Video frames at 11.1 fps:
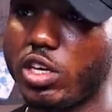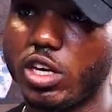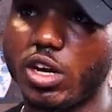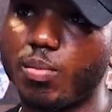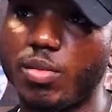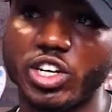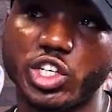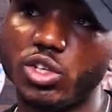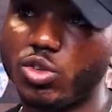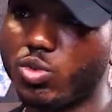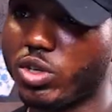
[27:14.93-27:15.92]

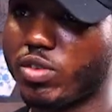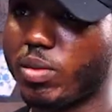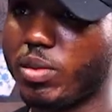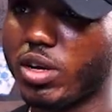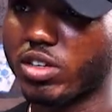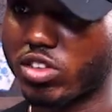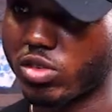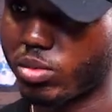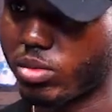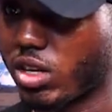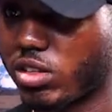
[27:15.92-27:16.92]
Machines will never be as
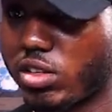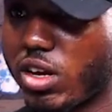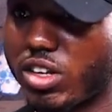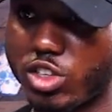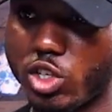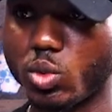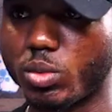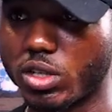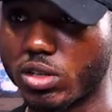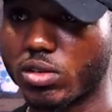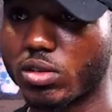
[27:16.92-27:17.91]
smart as
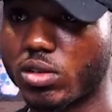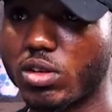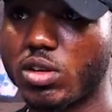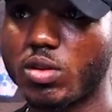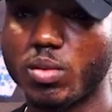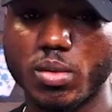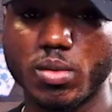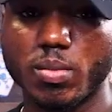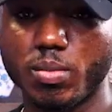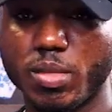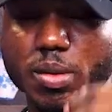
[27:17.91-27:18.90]
humans.
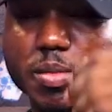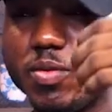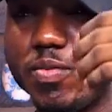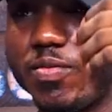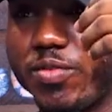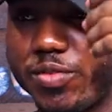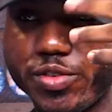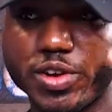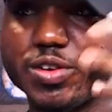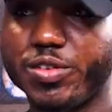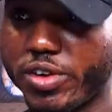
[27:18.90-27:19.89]
Maybe
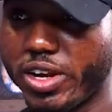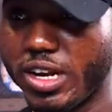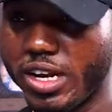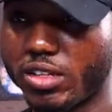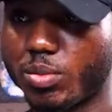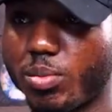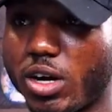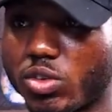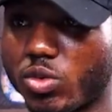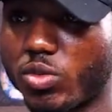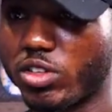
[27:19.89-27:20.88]
very, very late
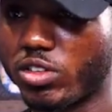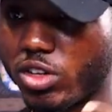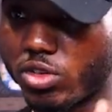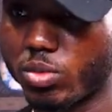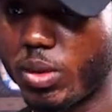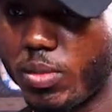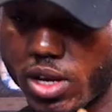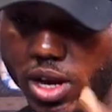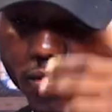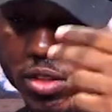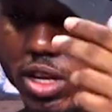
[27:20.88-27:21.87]
parts of the sense, maybe
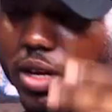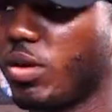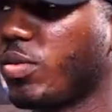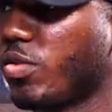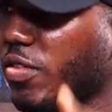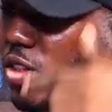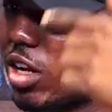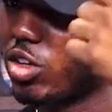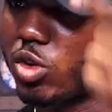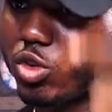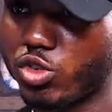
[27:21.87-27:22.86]
after
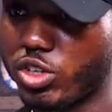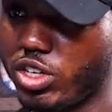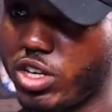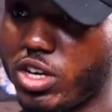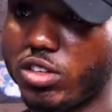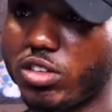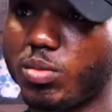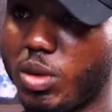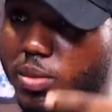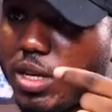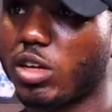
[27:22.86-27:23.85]
100 years,
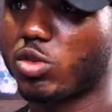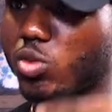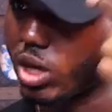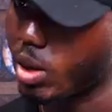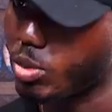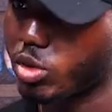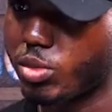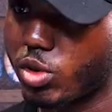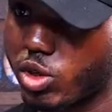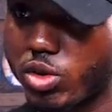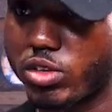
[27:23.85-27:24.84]
maybe that could happen,
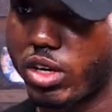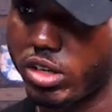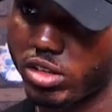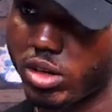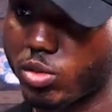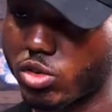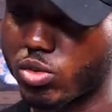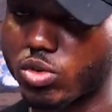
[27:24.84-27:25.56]
but not anytime soon.